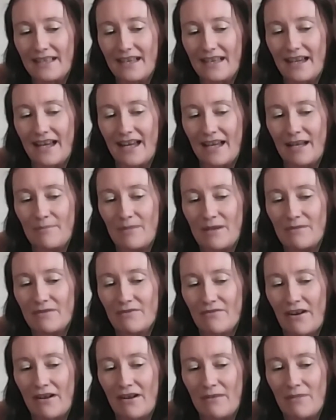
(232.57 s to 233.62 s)

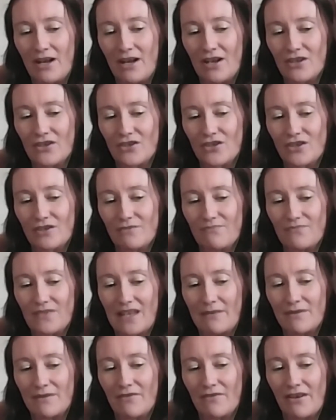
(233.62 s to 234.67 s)

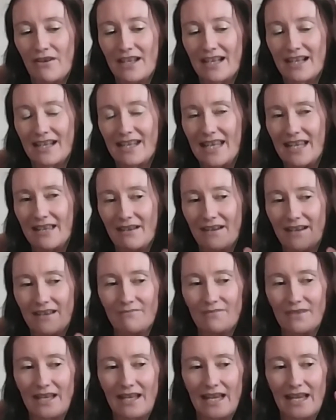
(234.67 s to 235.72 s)
It was very clear. I
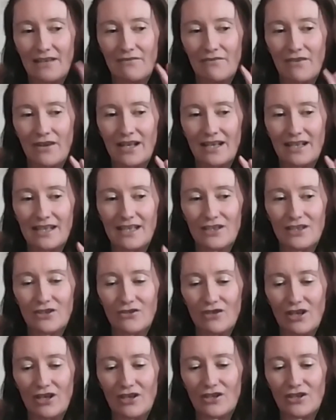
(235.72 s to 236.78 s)
had a very clear
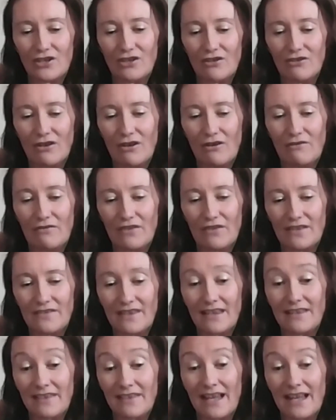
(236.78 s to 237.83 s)
structure of
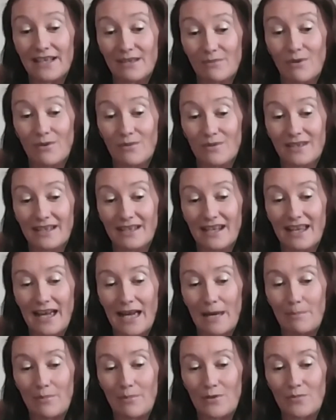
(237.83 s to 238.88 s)
that's what was going to
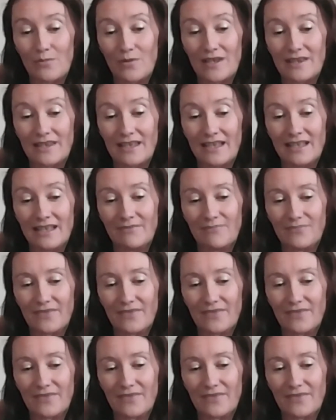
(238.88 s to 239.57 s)
happen with it.